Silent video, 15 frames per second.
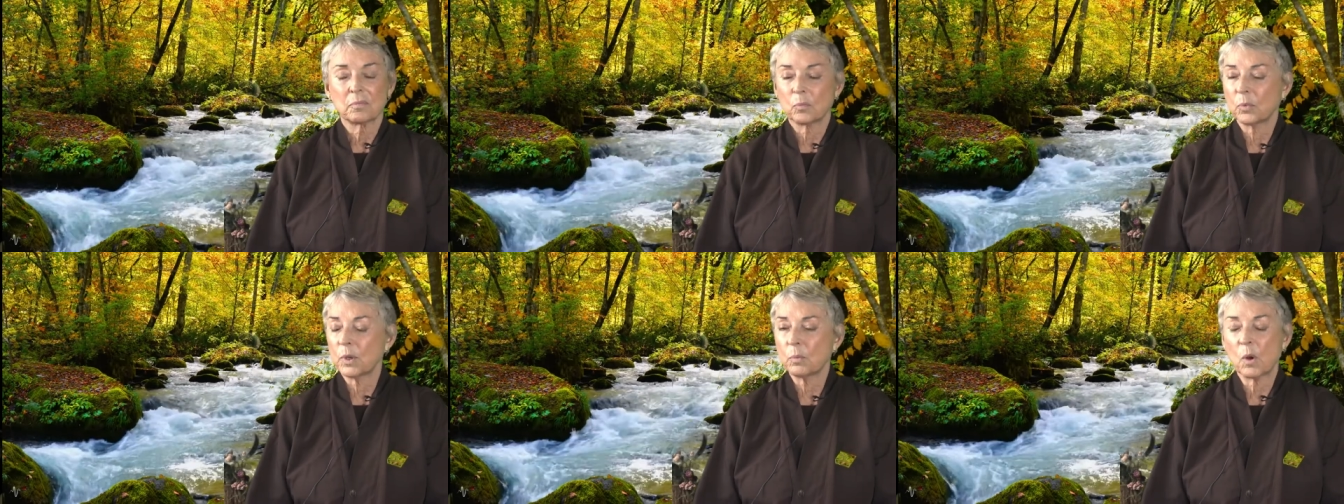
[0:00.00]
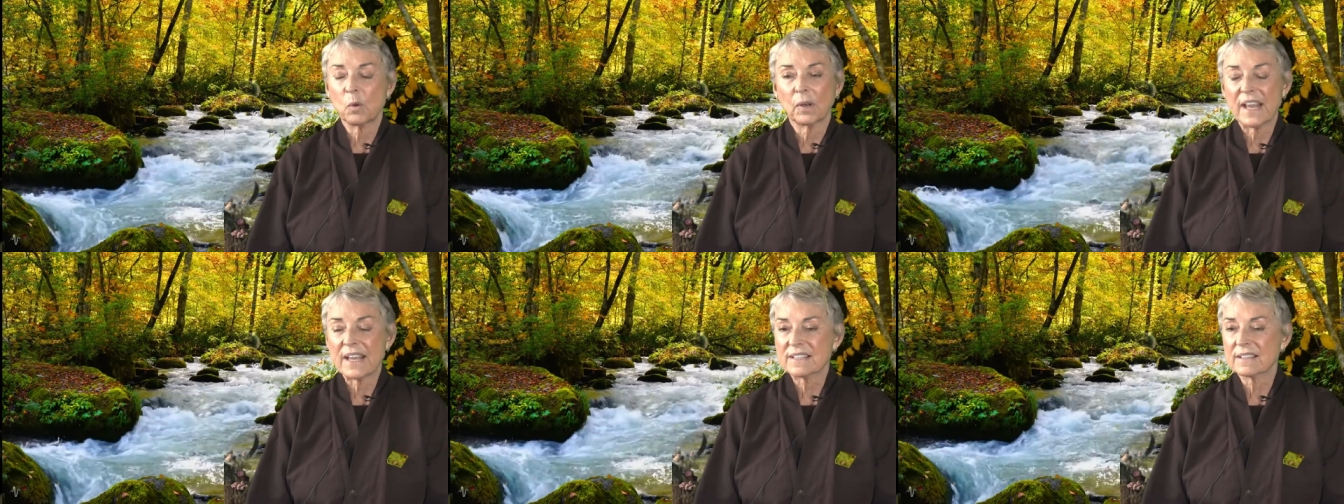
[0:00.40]
we
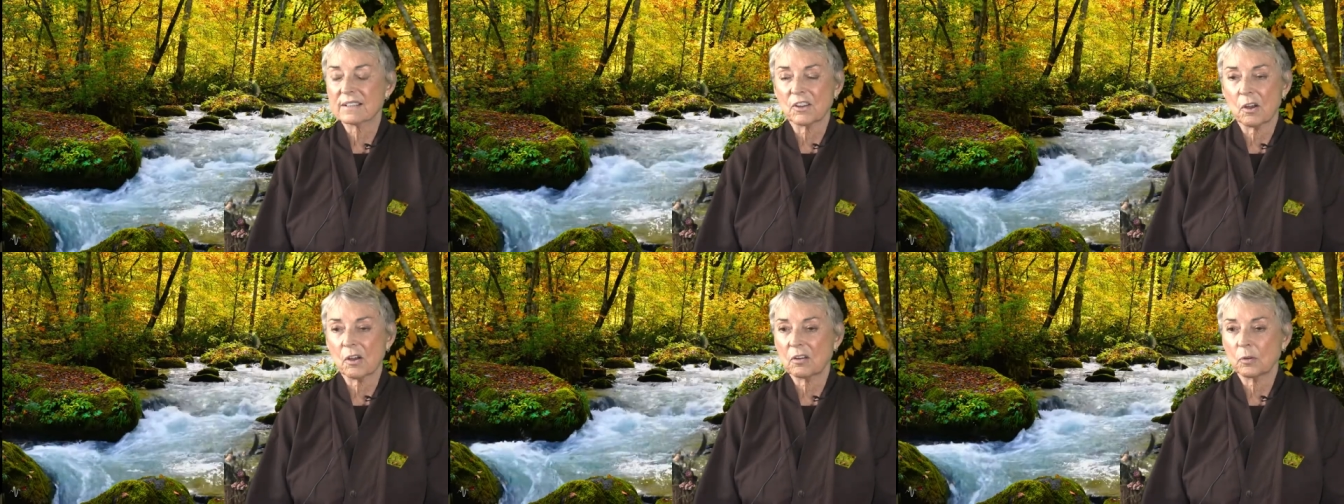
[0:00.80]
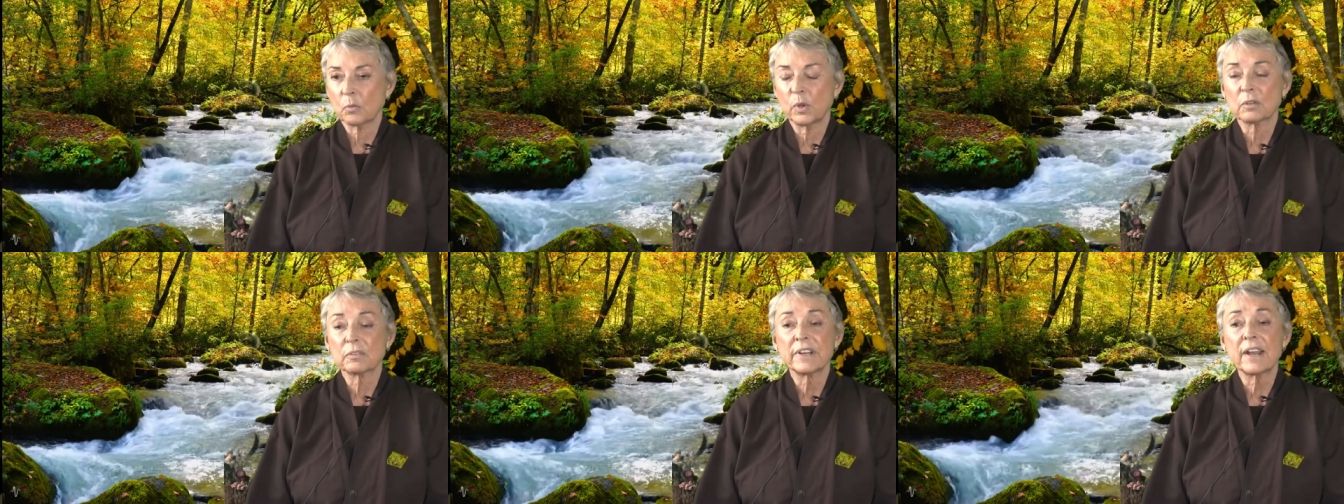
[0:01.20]
won't last long.
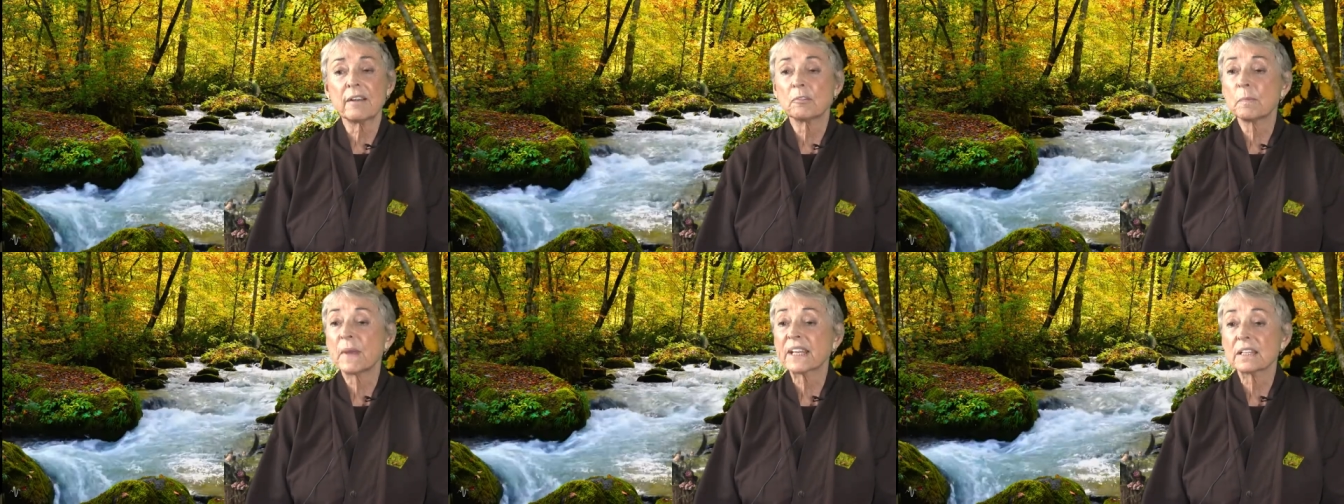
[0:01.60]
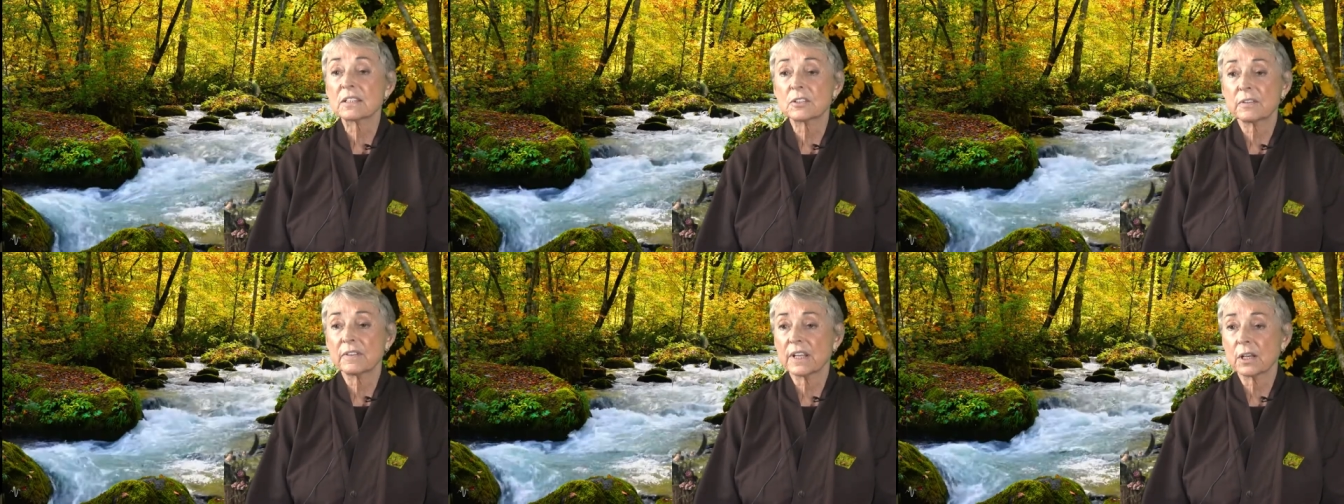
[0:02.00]
We'll never make it
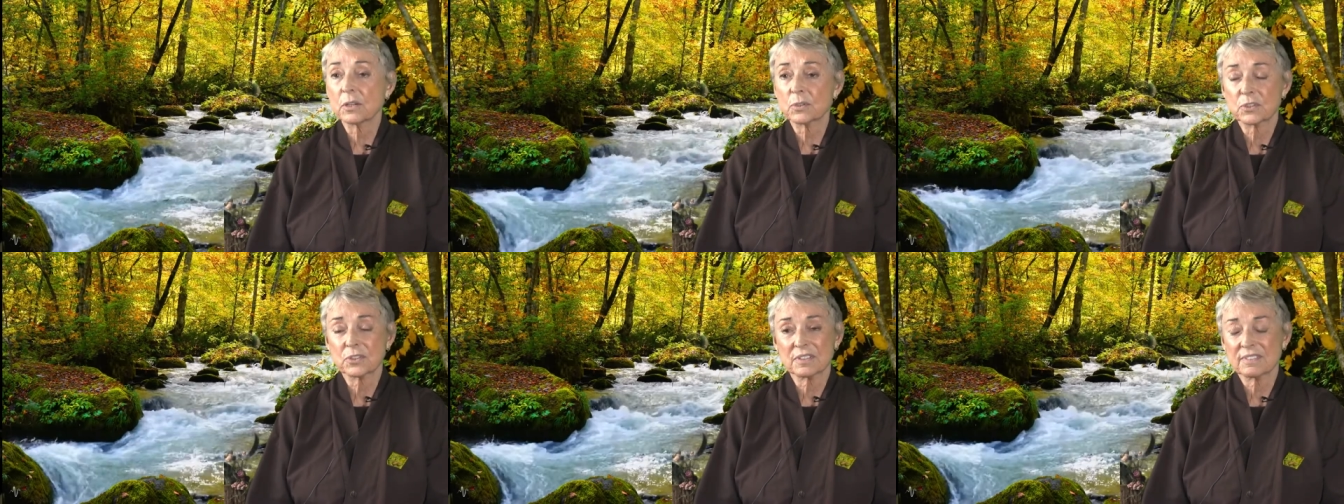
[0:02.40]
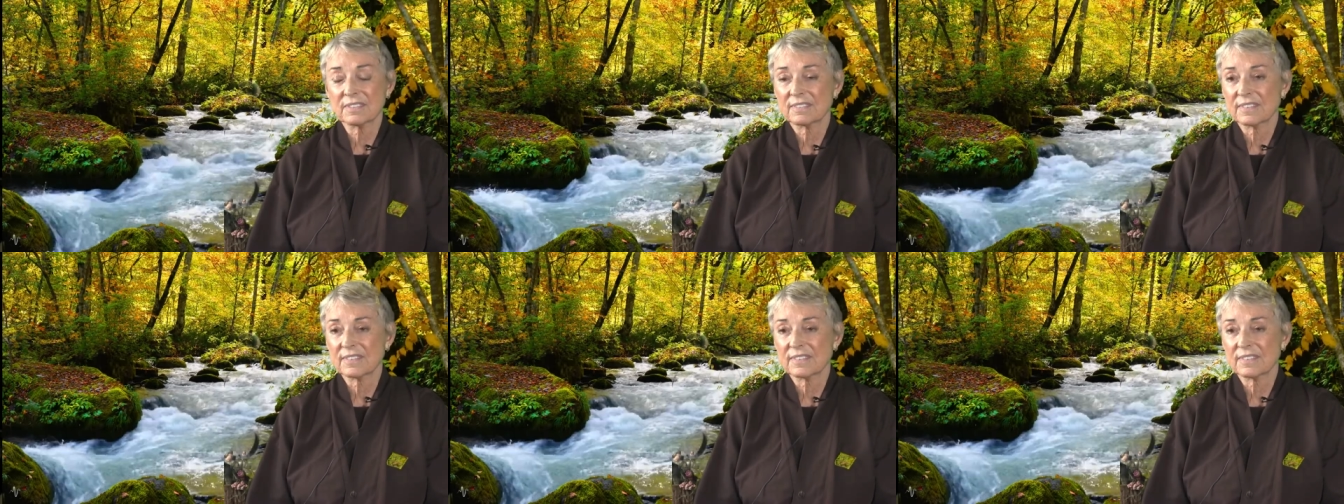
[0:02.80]
to the ocean.